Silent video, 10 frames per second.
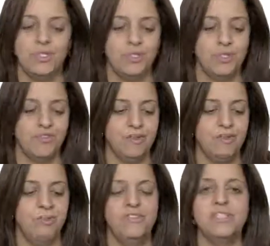which you know from
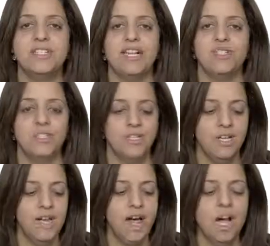the previous lecture,
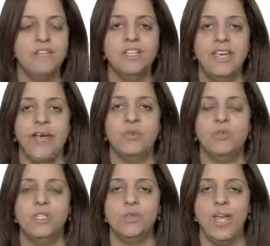of the game trees.